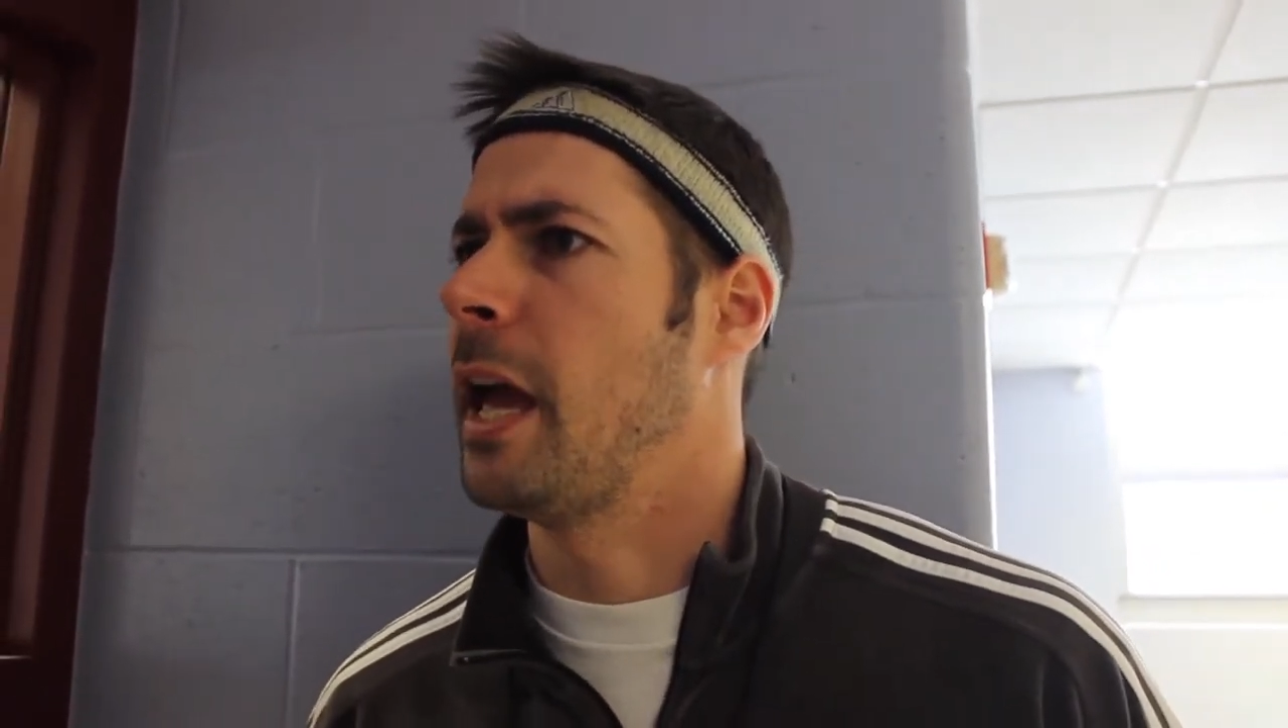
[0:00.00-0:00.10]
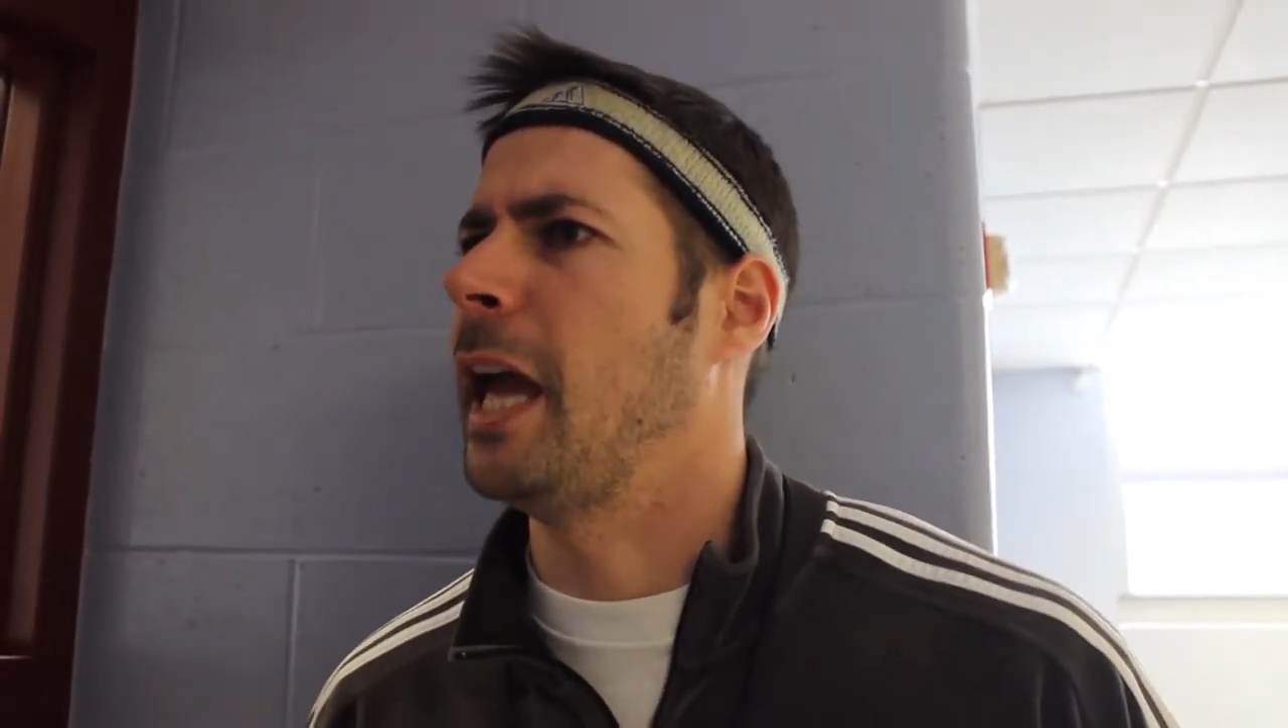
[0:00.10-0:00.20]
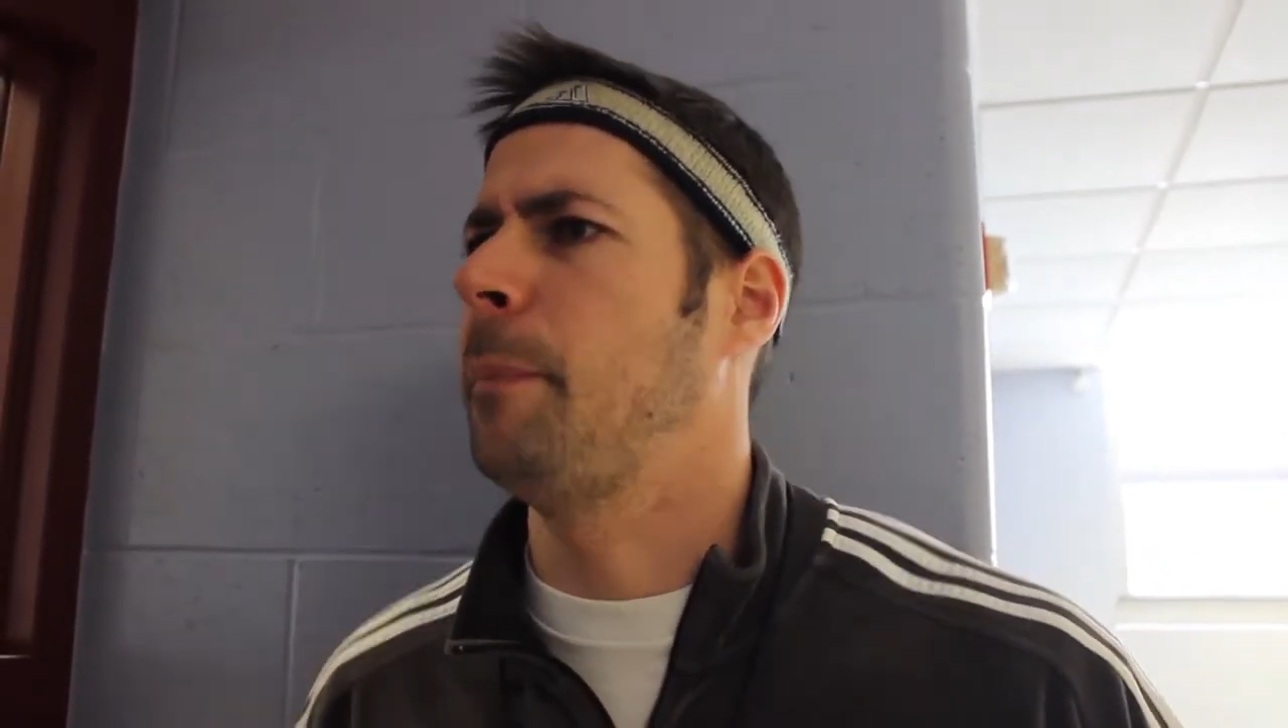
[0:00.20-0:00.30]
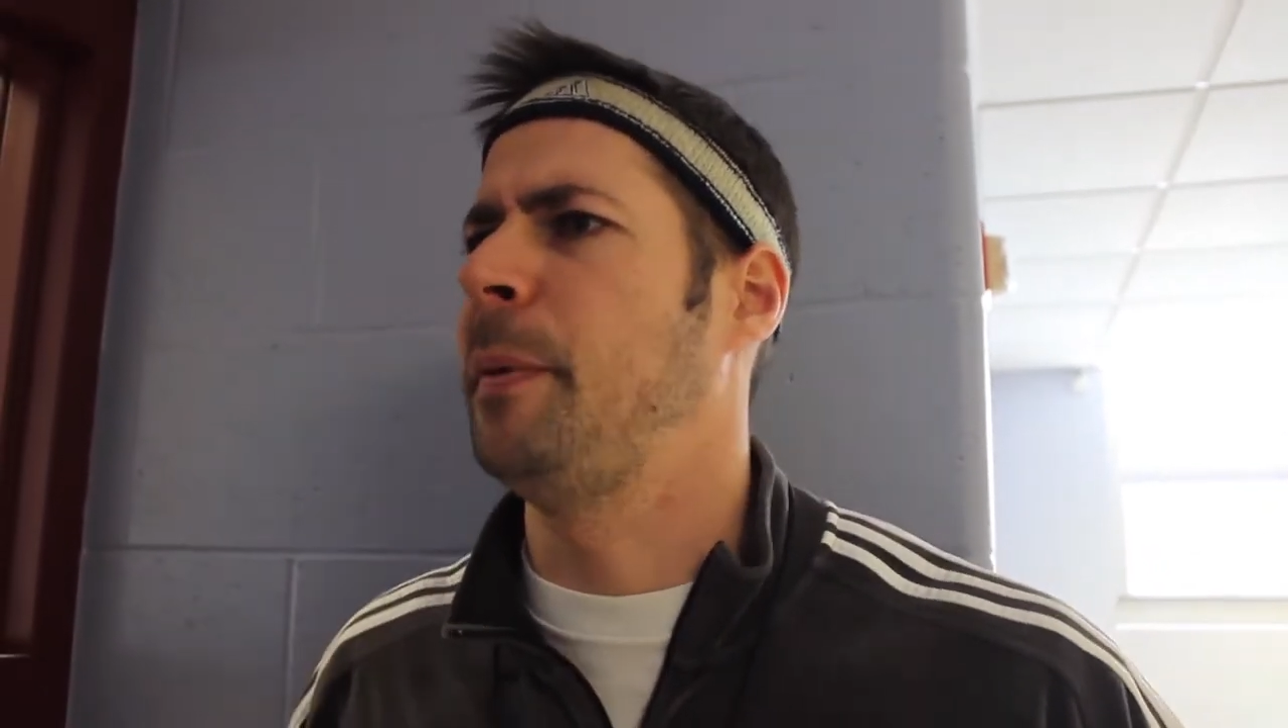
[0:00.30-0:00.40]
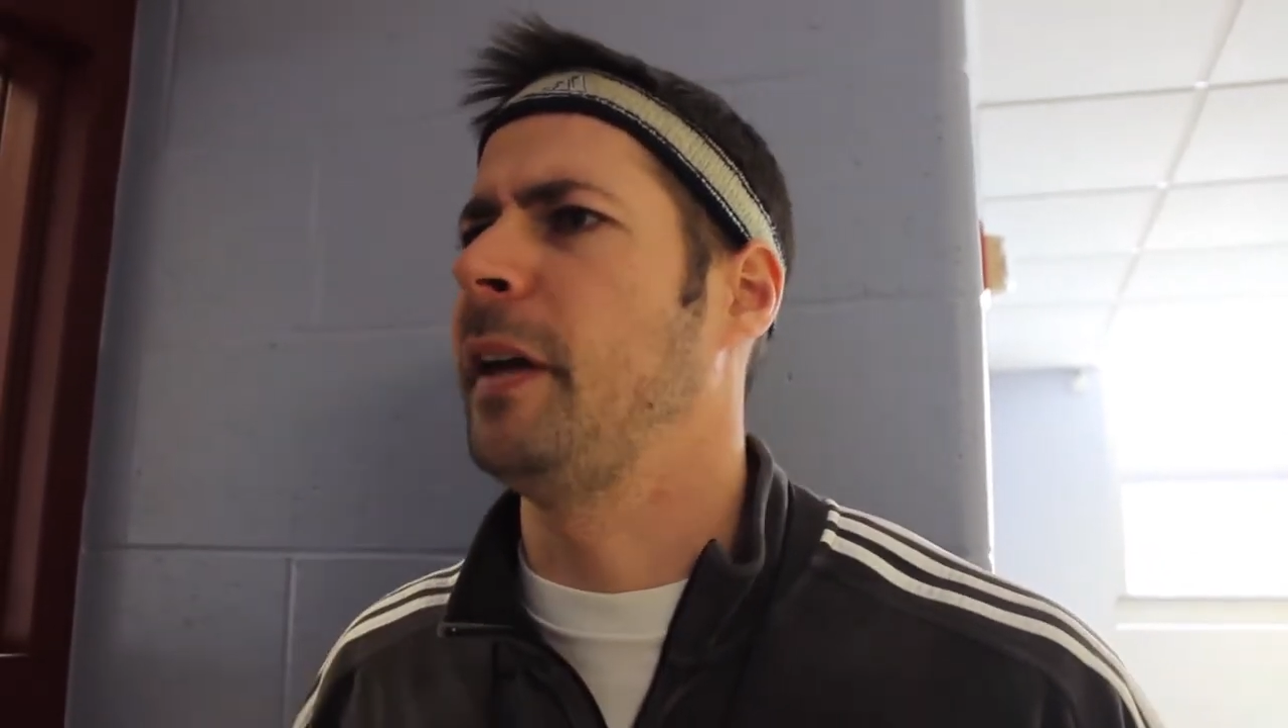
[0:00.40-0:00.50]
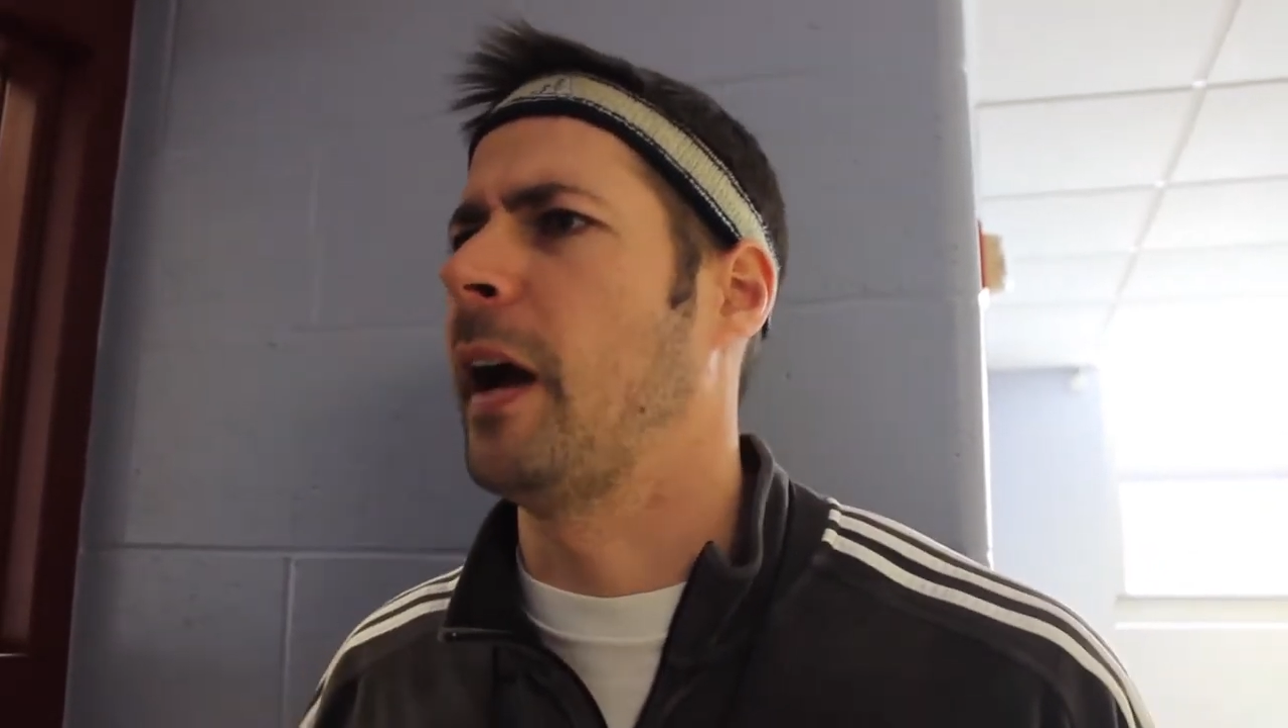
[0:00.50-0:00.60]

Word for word: AP